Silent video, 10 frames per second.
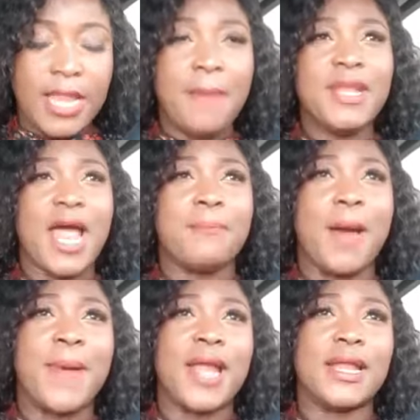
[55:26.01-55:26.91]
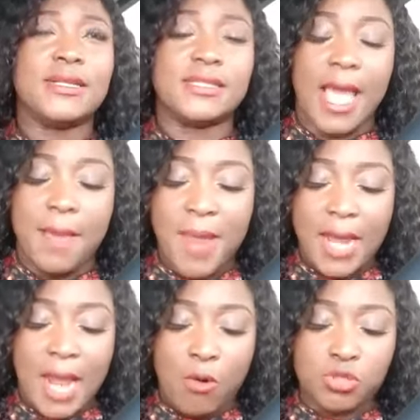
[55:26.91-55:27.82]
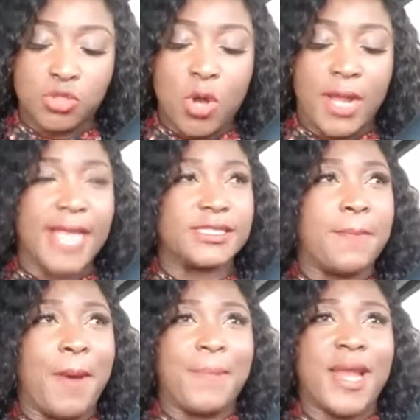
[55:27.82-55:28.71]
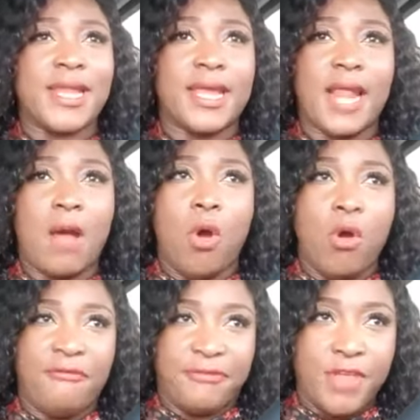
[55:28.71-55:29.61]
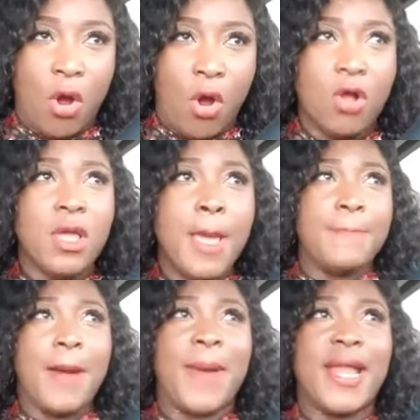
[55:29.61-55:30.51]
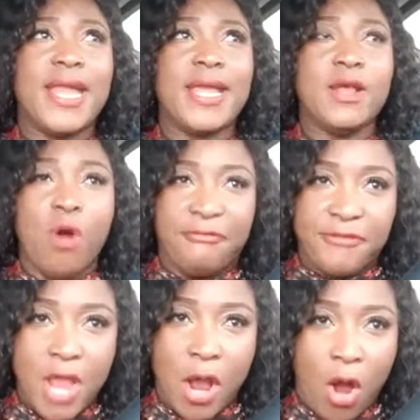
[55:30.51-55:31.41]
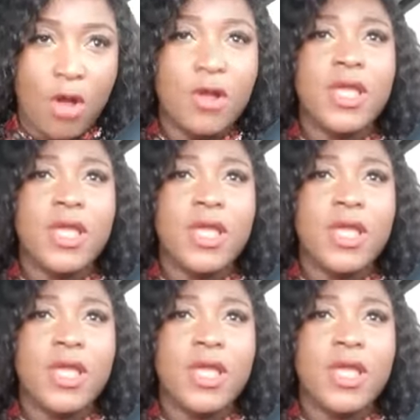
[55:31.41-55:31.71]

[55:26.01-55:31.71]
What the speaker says: na bi na papa ni e bi na wo so kan se papa ni yira wo fi o papa ni yiri wo fi o